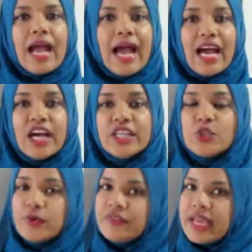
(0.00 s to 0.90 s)
And
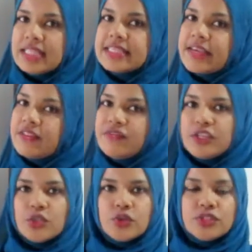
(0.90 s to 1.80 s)
don't forget to give the
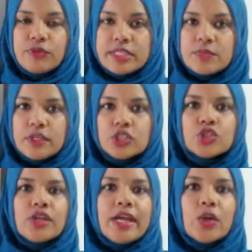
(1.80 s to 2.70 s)
video, the recipe, a
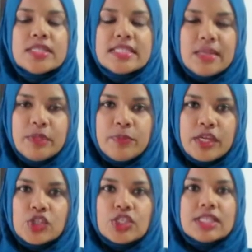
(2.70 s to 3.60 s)
try out. Send me
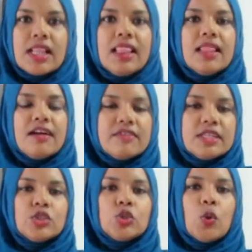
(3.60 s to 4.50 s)
pictures. I love it.